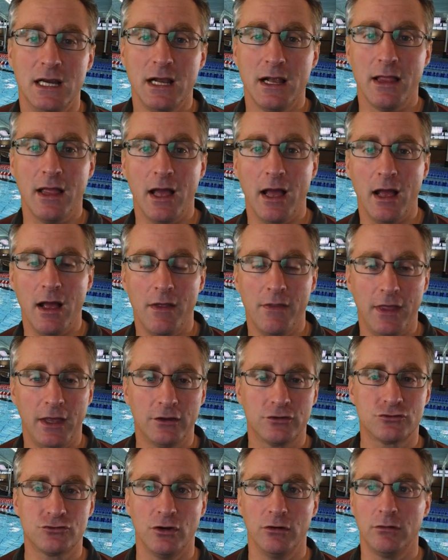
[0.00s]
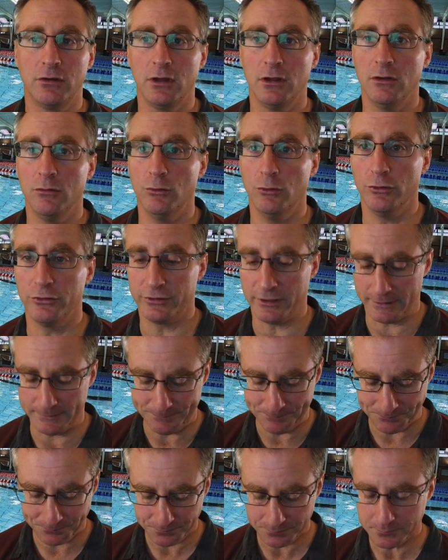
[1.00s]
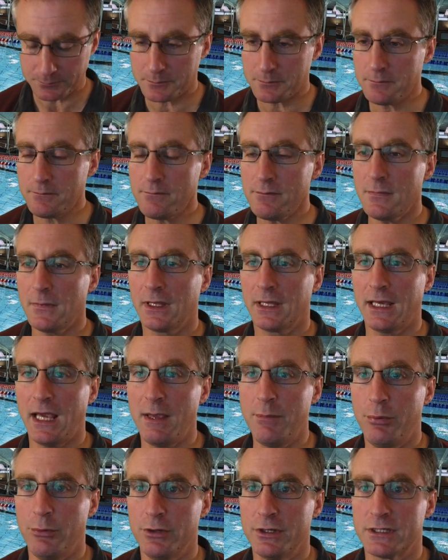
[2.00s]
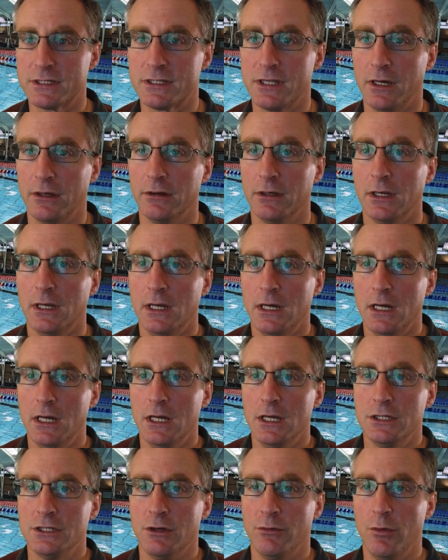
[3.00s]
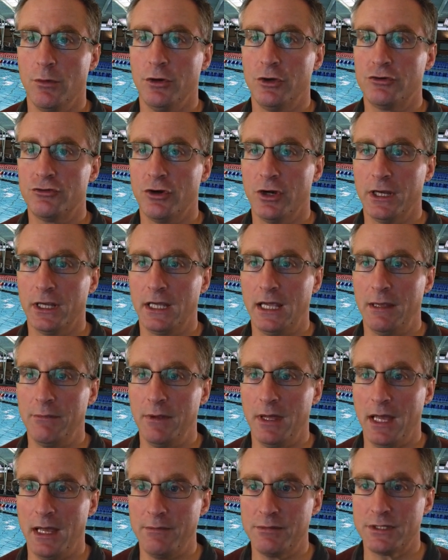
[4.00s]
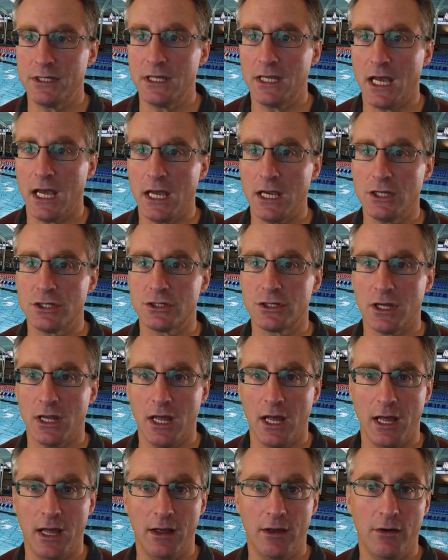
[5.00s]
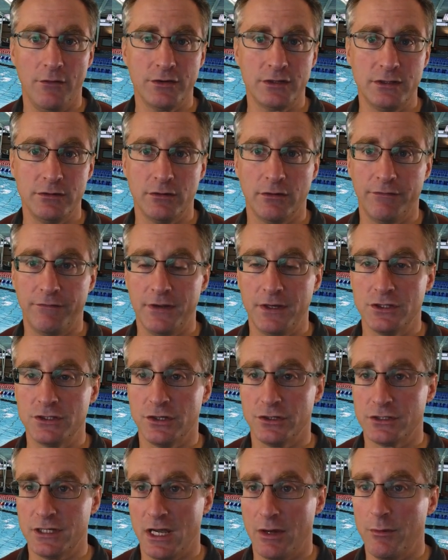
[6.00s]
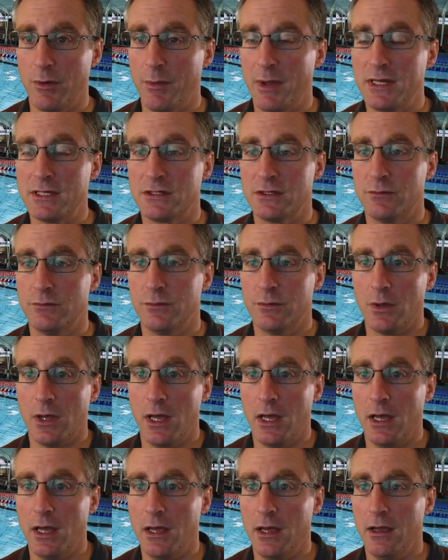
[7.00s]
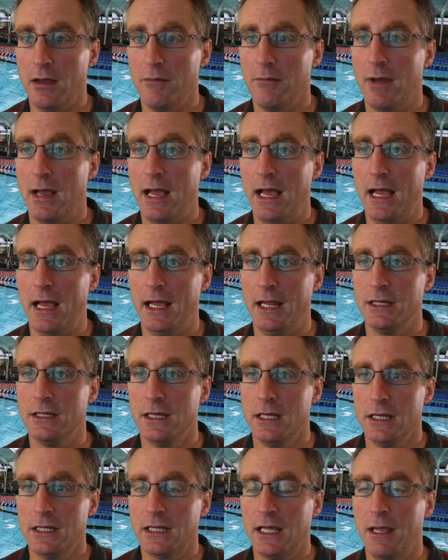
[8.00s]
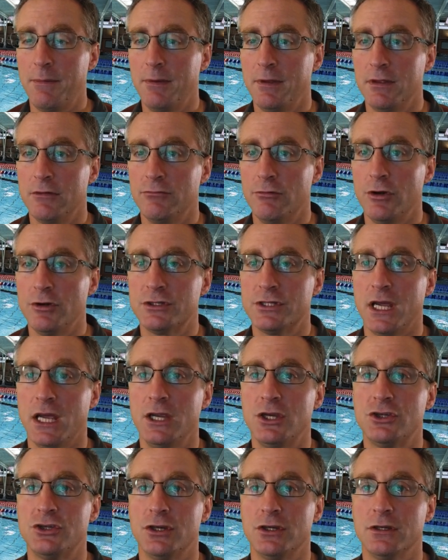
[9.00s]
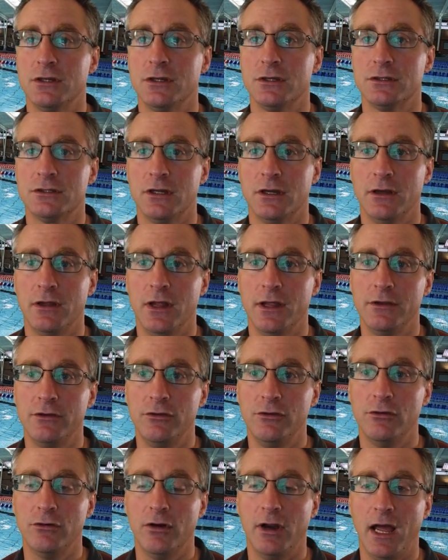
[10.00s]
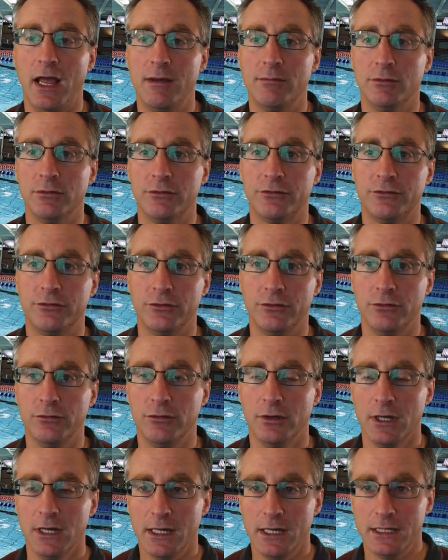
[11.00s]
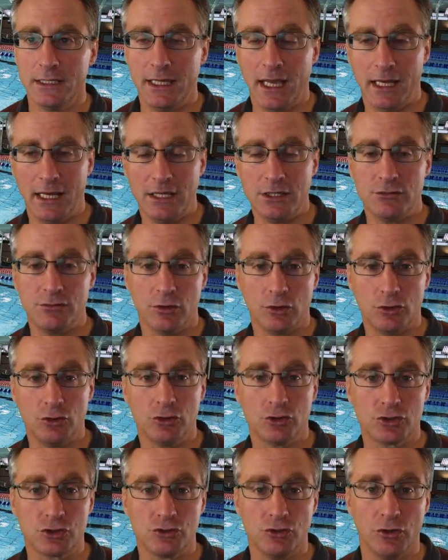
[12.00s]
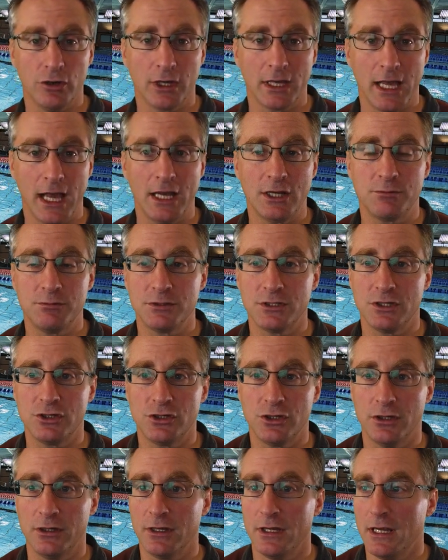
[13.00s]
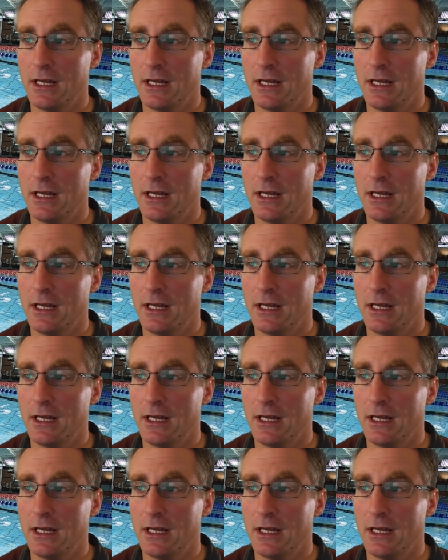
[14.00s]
their stroke in the water. Key points though. So we want to try and keep the hips engaged. Obviously you've got fins on to help momentum, and keeping the rotation so that you're able to get into a good strong catch position